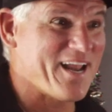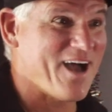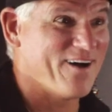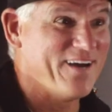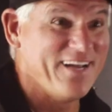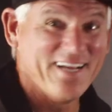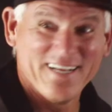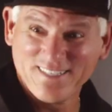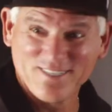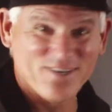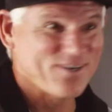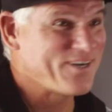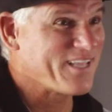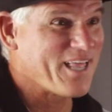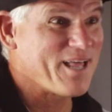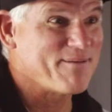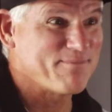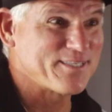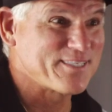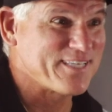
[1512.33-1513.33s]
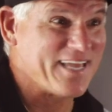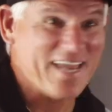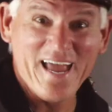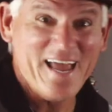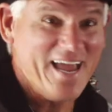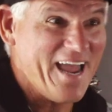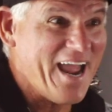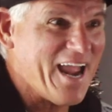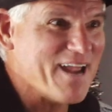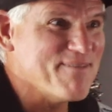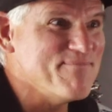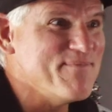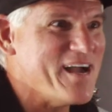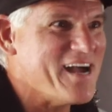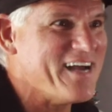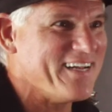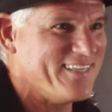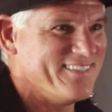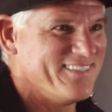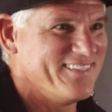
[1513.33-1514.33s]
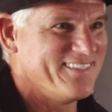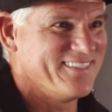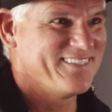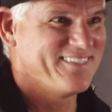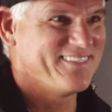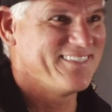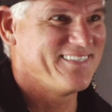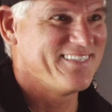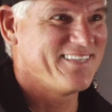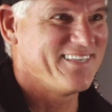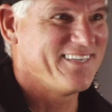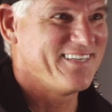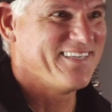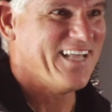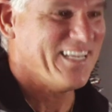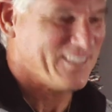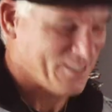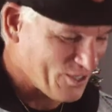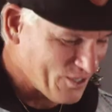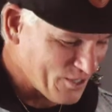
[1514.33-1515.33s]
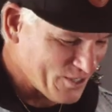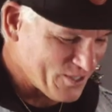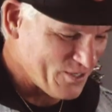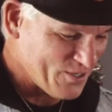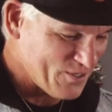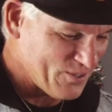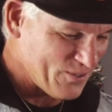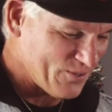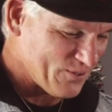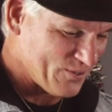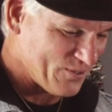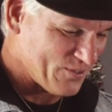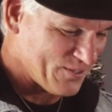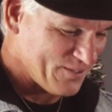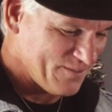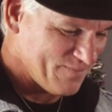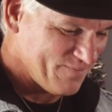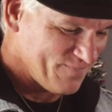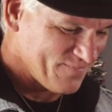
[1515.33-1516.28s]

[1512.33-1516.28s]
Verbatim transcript: now, turn to them and say, amen. That's good news.